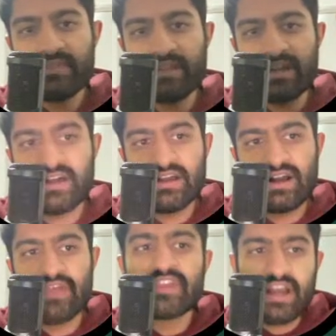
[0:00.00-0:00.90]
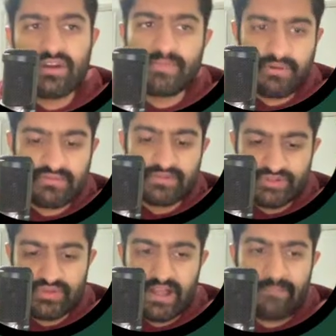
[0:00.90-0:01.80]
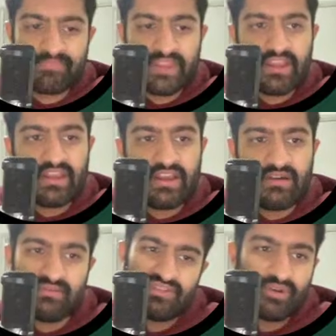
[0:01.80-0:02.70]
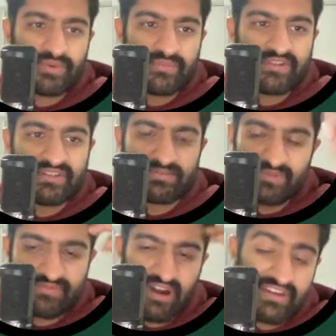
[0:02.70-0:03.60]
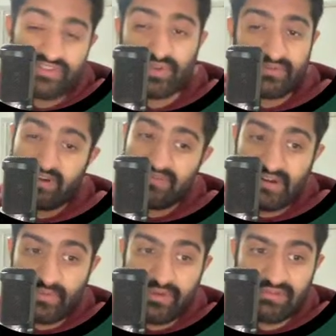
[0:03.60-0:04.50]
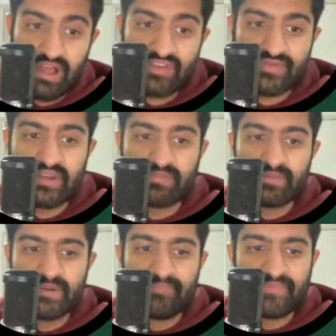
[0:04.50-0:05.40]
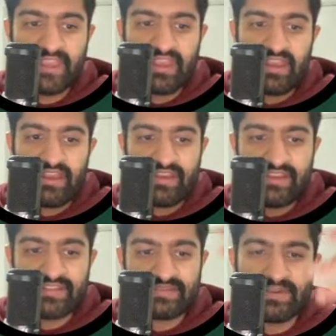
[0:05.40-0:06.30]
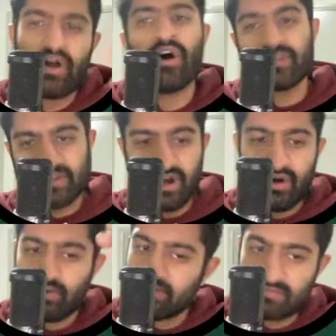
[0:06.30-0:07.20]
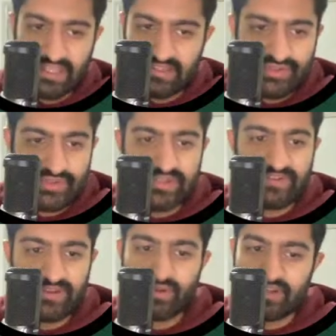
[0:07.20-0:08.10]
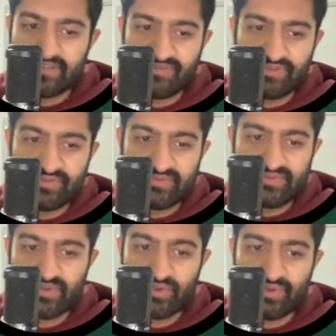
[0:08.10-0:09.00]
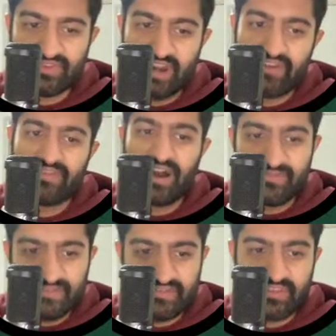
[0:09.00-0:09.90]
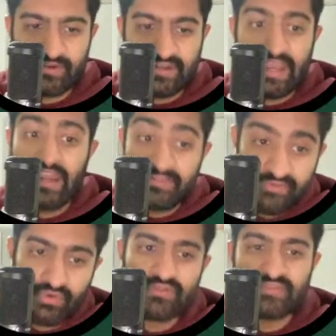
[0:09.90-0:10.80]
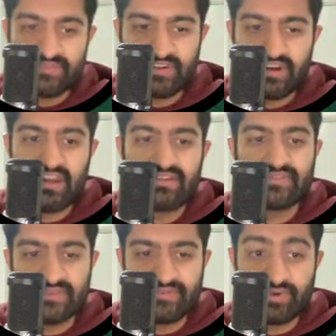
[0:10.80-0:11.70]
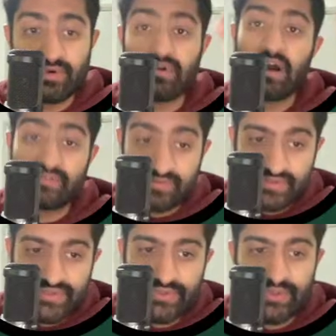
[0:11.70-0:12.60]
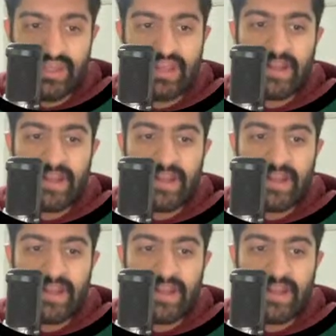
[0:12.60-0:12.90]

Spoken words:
I think I would probably do that. Brimson has been fine. He scored very, very well last week, but he's a bit hot and cold. Literally, if I look at his few scores, 95, 53, 84, 59, 54, 102.